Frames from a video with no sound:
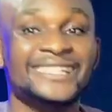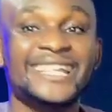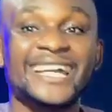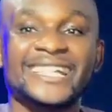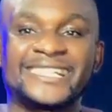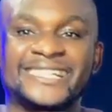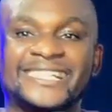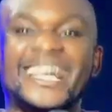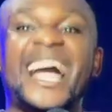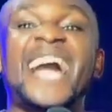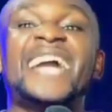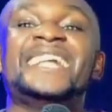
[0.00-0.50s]

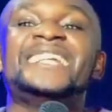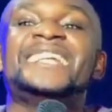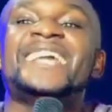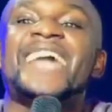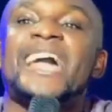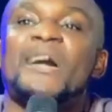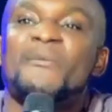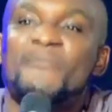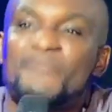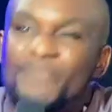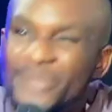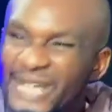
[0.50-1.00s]
The child
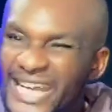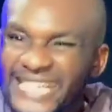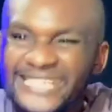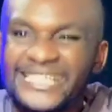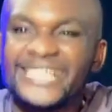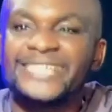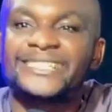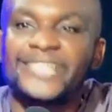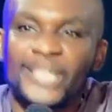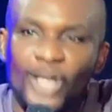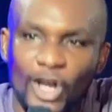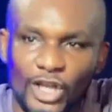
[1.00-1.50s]
he
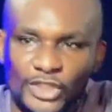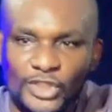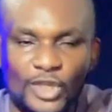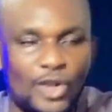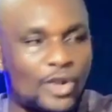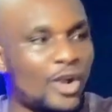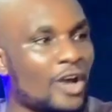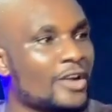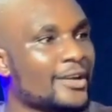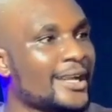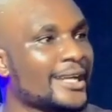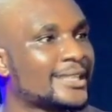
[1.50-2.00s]
embraces, he
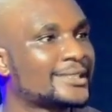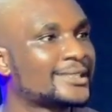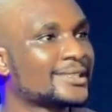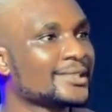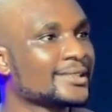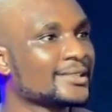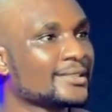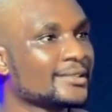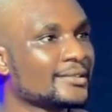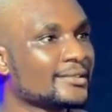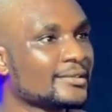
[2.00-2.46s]
also corrects.